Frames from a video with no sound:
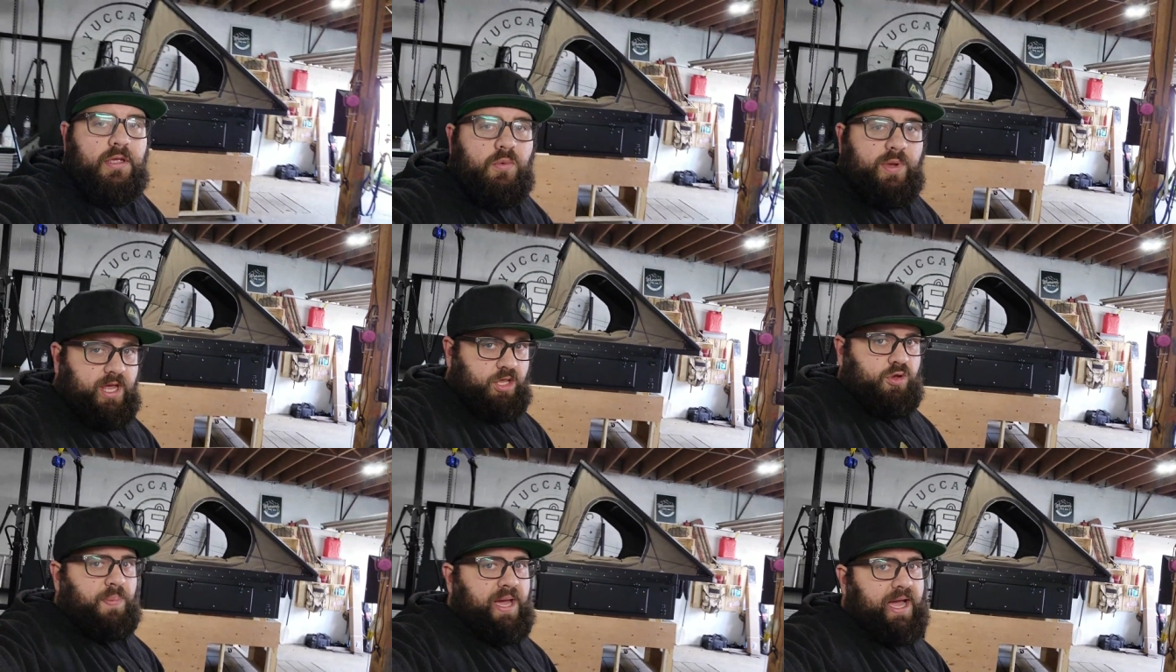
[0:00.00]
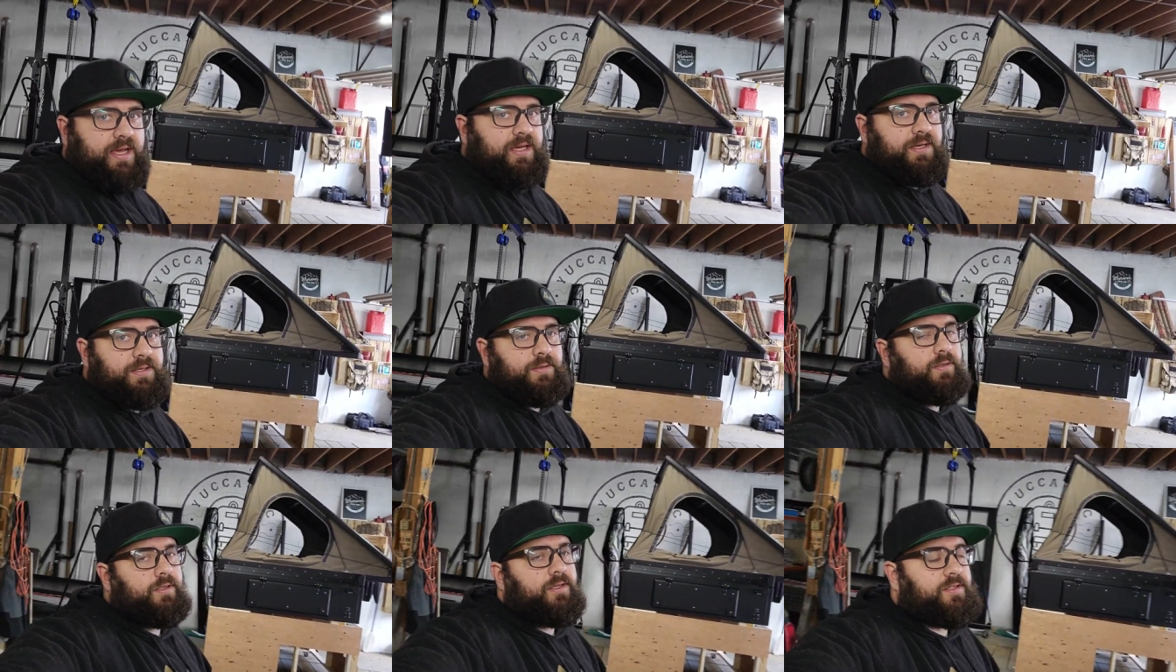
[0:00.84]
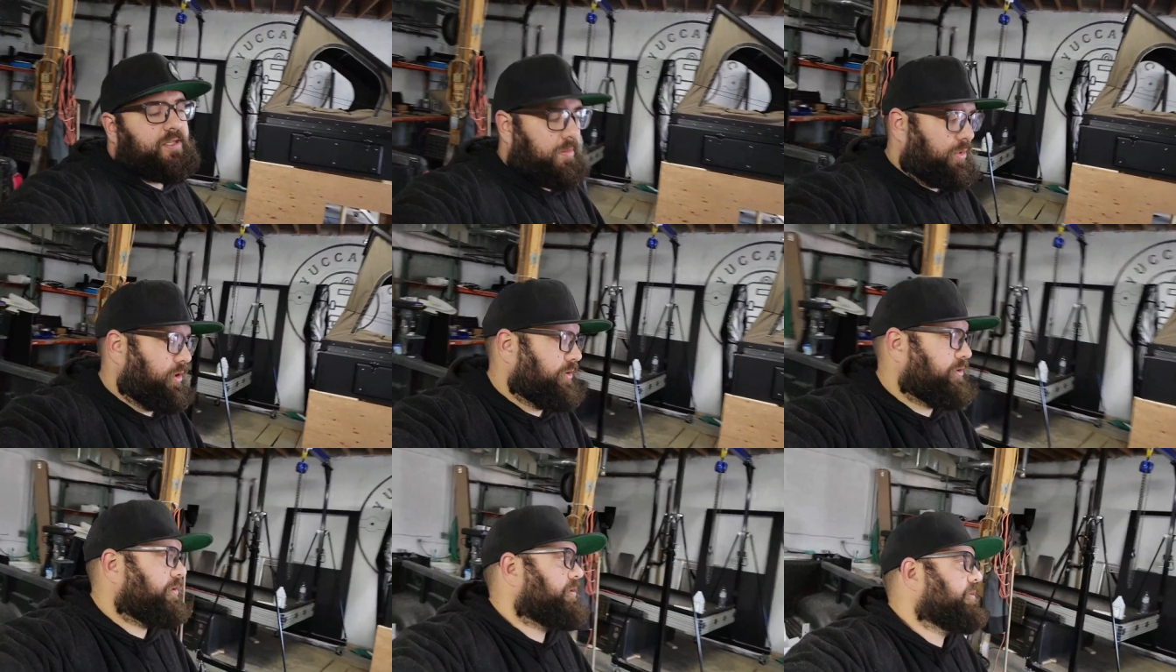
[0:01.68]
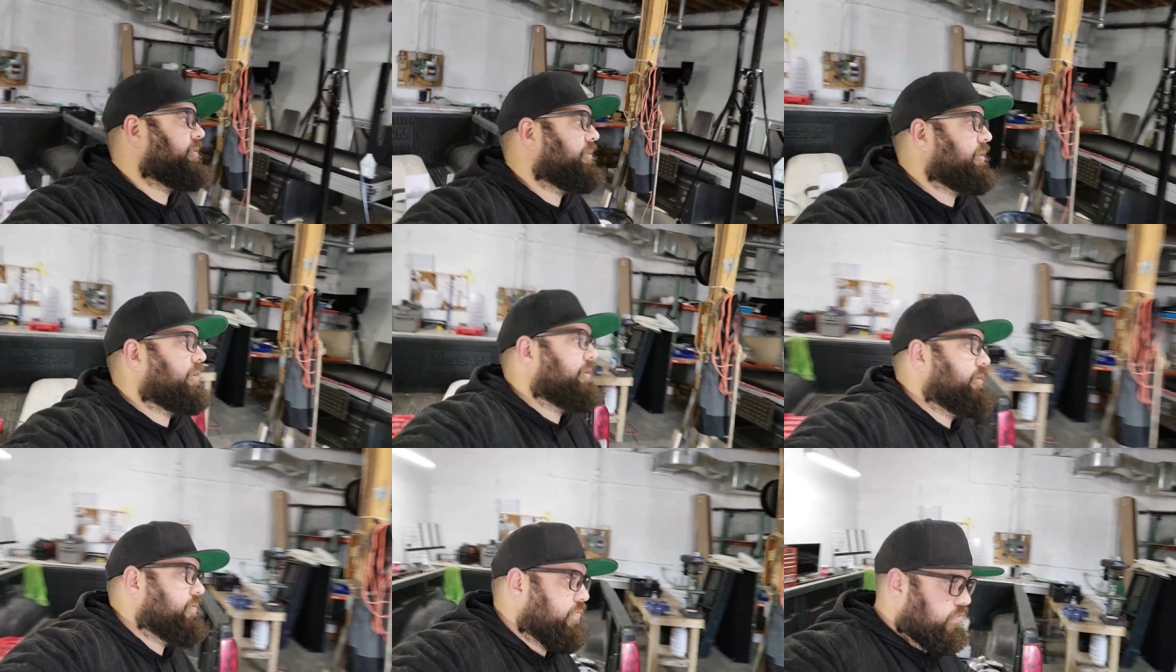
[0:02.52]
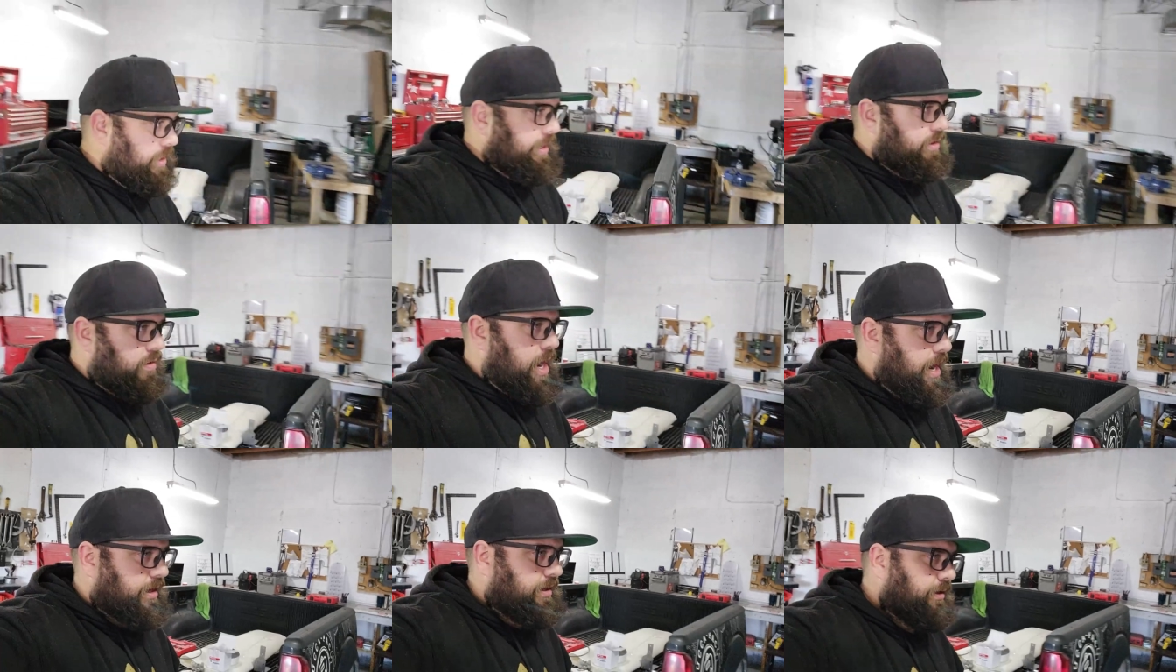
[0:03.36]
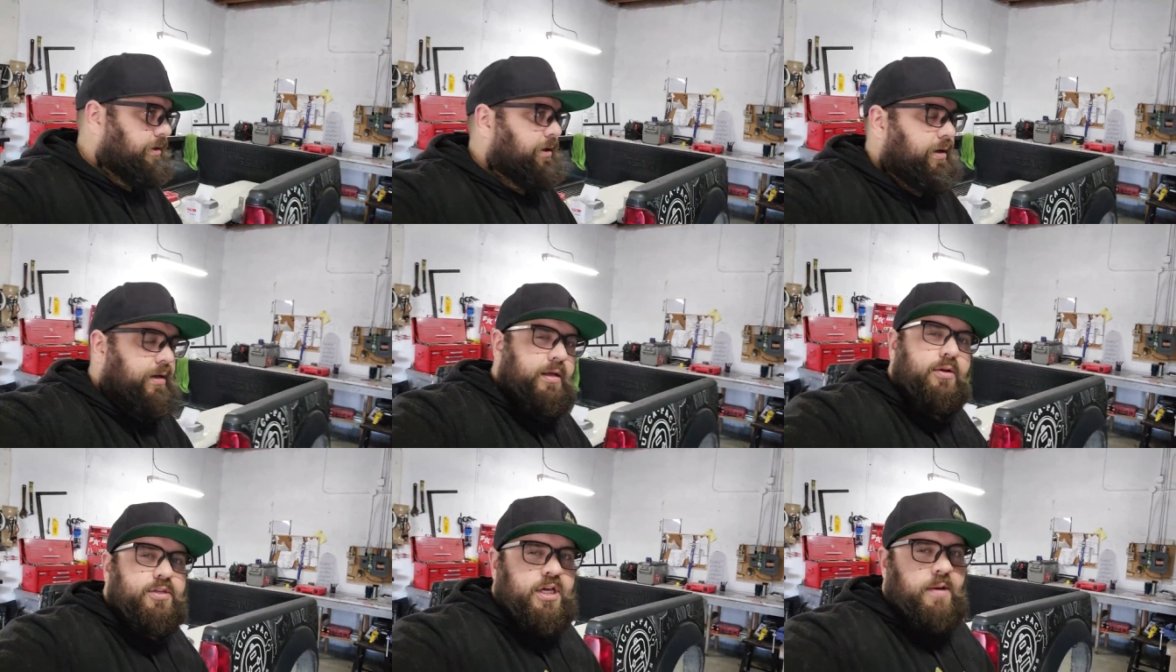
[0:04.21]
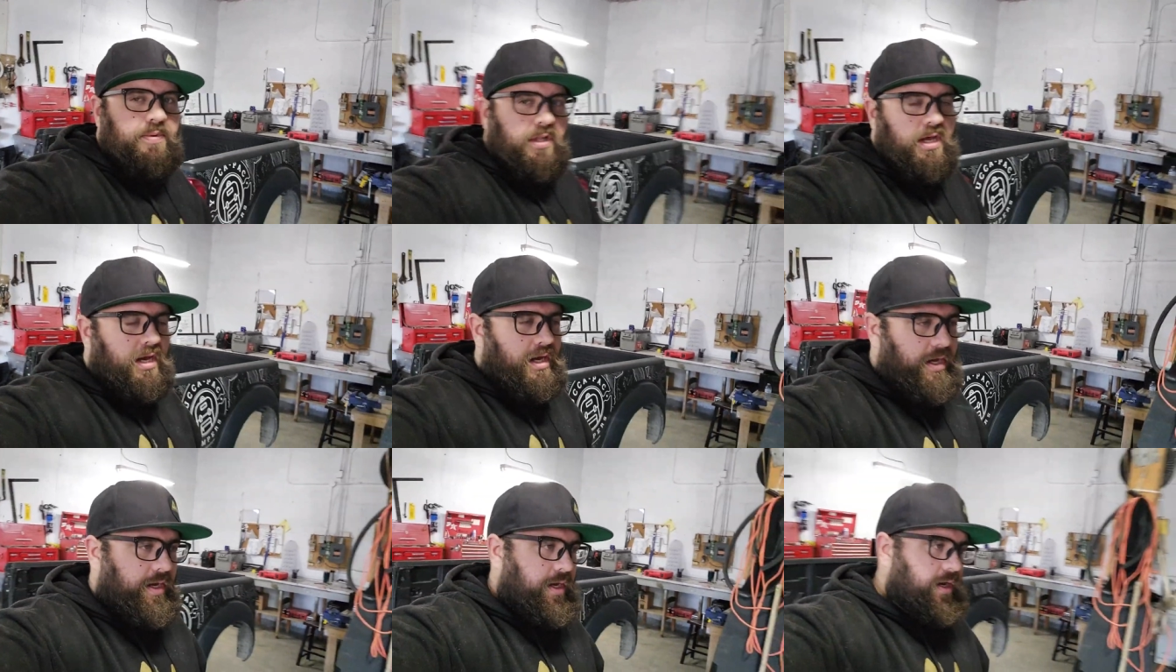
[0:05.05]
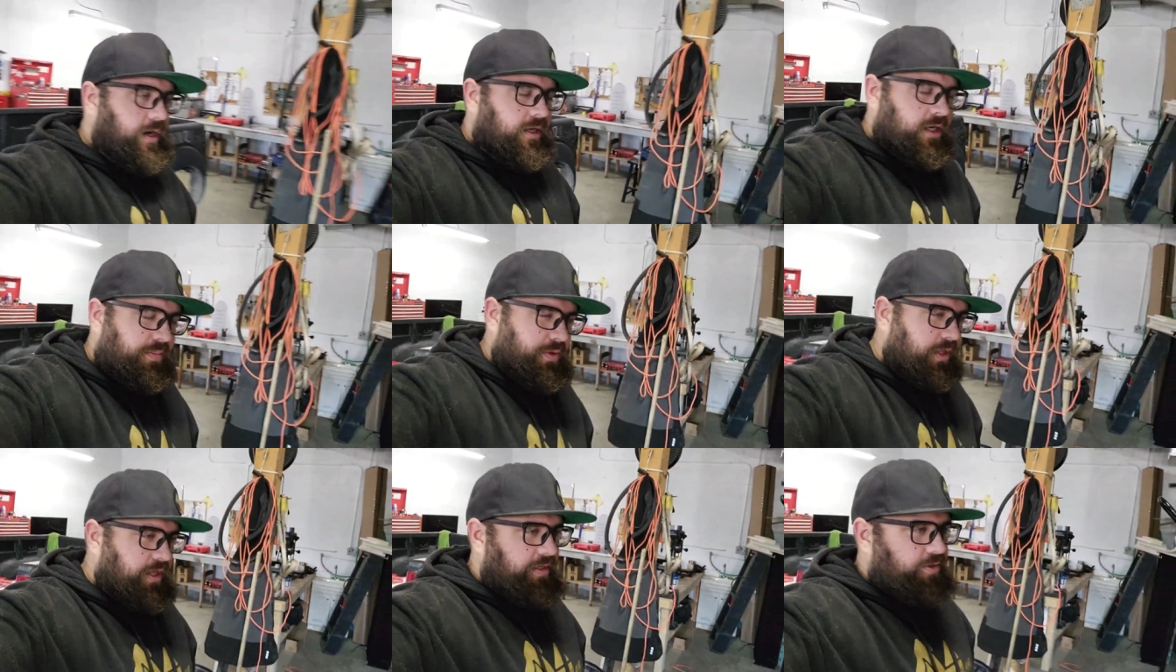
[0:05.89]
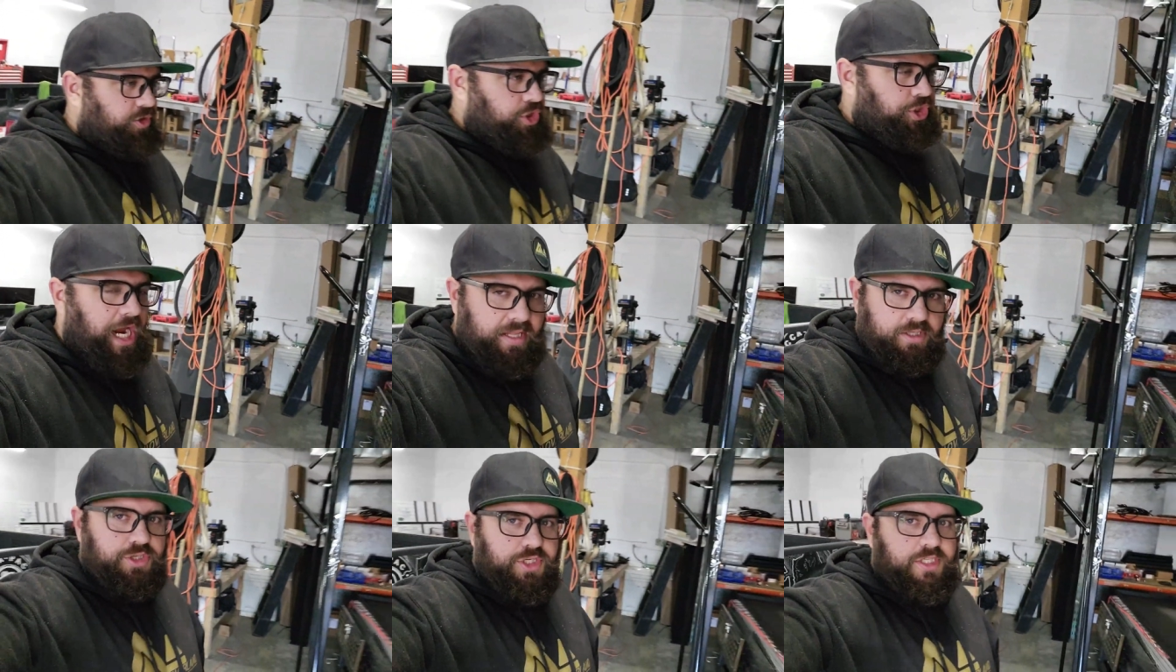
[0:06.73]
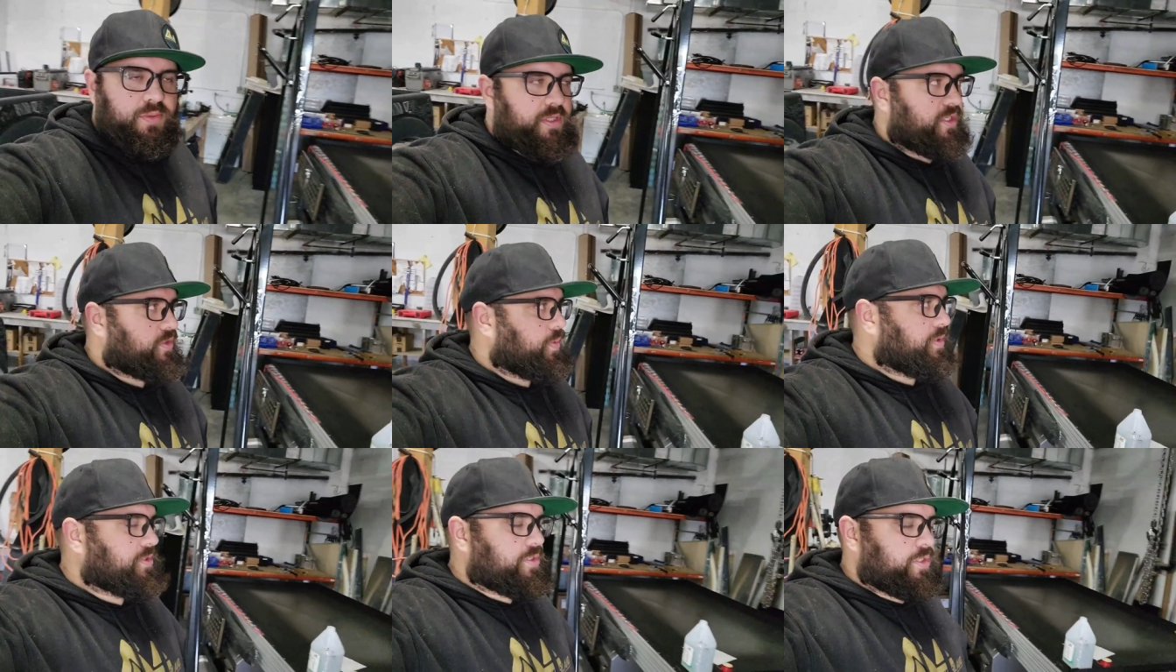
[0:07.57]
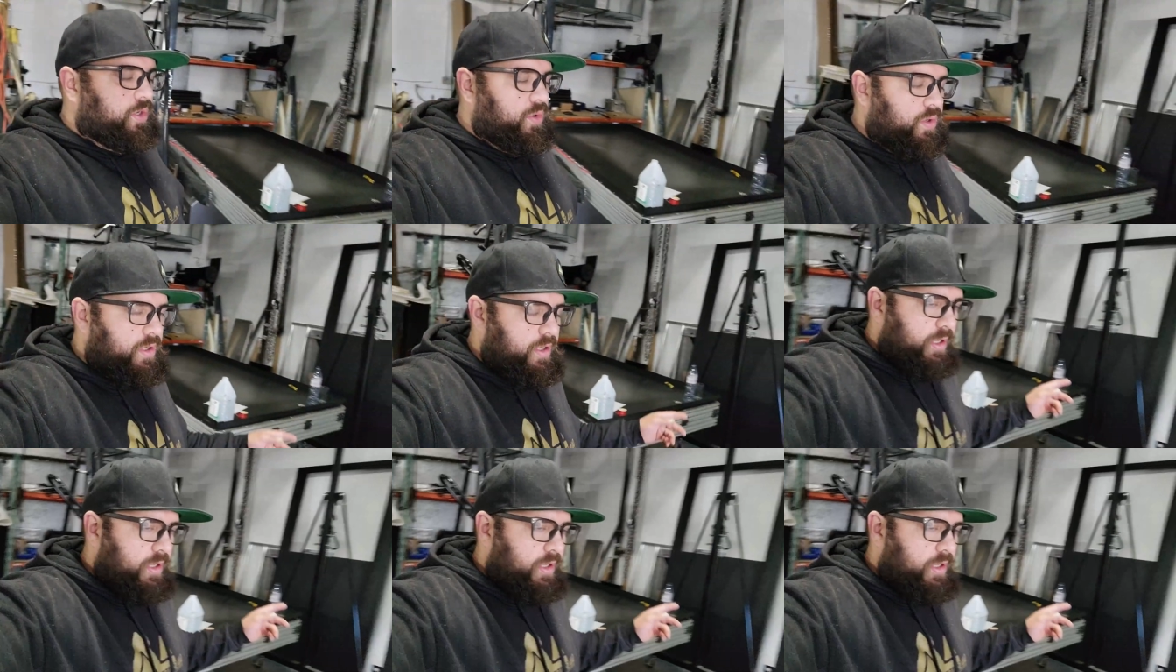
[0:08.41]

We got a Yucca Pac assembled, ready to rock. There's a couple of a couple of challenges with this one. So